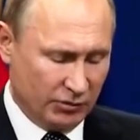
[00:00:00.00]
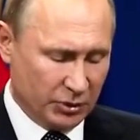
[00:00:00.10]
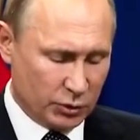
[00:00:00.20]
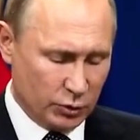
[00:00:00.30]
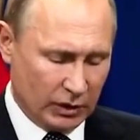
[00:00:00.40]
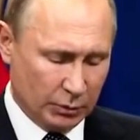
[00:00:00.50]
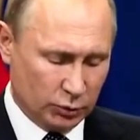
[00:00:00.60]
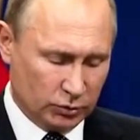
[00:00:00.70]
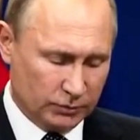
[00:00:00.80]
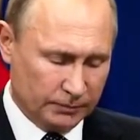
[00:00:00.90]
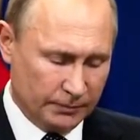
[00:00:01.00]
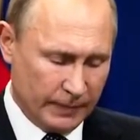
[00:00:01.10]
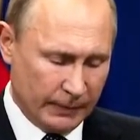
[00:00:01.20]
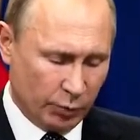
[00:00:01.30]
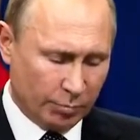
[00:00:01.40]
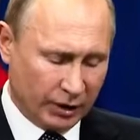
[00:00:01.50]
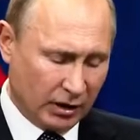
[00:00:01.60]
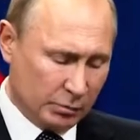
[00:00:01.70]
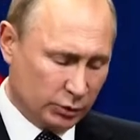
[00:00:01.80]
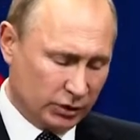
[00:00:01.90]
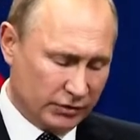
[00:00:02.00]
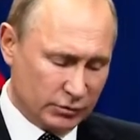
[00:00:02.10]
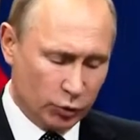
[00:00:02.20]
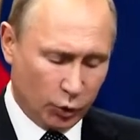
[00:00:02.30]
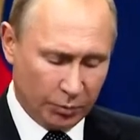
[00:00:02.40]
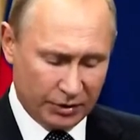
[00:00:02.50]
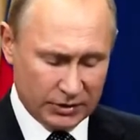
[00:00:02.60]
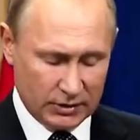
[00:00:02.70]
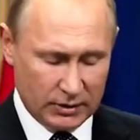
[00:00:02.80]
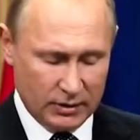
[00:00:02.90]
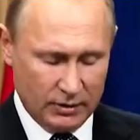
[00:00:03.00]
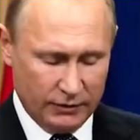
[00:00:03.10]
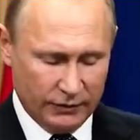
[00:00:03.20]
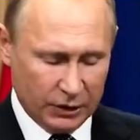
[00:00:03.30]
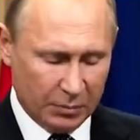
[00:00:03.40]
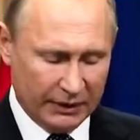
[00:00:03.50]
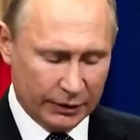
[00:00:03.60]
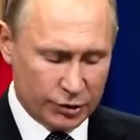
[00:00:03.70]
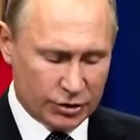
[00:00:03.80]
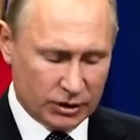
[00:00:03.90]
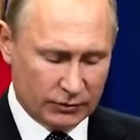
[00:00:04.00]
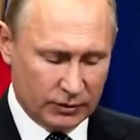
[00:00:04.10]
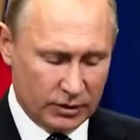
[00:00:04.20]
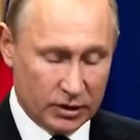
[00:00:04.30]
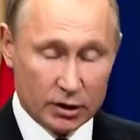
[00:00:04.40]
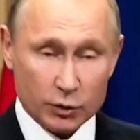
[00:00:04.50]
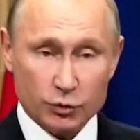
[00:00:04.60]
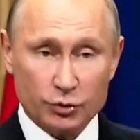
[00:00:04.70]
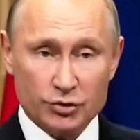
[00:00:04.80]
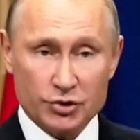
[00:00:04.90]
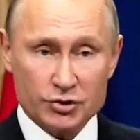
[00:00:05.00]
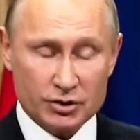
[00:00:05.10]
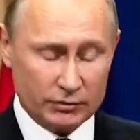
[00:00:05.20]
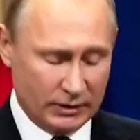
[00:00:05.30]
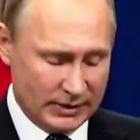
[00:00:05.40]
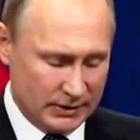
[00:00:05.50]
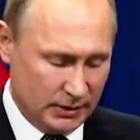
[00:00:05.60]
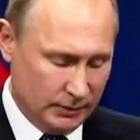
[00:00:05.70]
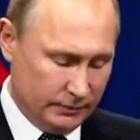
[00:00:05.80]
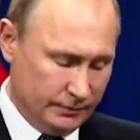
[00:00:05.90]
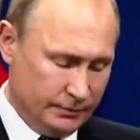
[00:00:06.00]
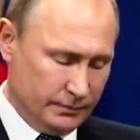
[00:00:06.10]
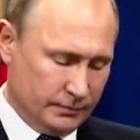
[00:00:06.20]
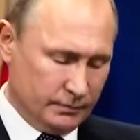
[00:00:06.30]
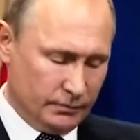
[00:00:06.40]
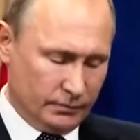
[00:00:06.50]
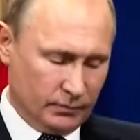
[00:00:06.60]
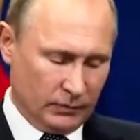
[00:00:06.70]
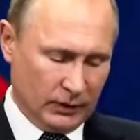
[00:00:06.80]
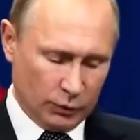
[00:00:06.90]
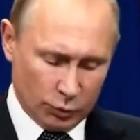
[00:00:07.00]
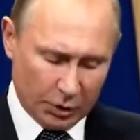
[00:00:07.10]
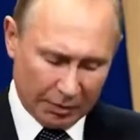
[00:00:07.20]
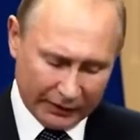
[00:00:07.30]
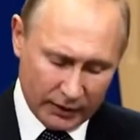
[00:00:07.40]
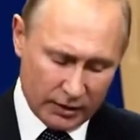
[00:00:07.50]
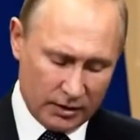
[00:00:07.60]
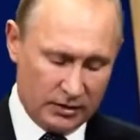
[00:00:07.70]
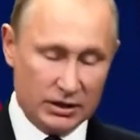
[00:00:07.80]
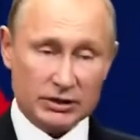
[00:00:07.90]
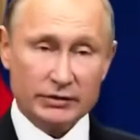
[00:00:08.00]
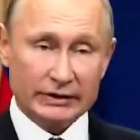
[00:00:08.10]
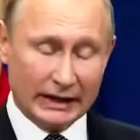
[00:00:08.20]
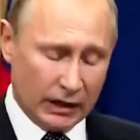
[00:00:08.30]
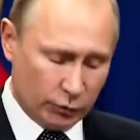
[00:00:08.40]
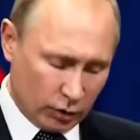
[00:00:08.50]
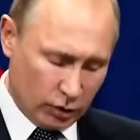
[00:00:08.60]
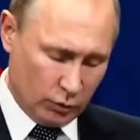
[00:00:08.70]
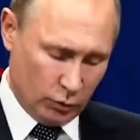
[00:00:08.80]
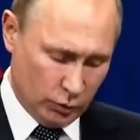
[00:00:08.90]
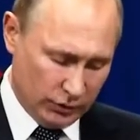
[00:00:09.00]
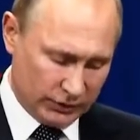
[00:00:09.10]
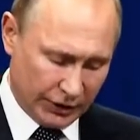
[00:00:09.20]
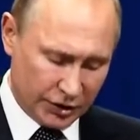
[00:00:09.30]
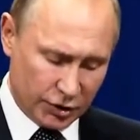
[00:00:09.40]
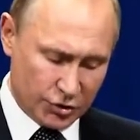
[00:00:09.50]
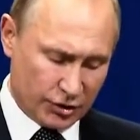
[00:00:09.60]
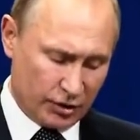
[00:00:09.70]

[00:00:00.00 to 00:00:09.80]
We believe it necessary to work together further on to interact on the disarmament agenda, military and technical cooperation.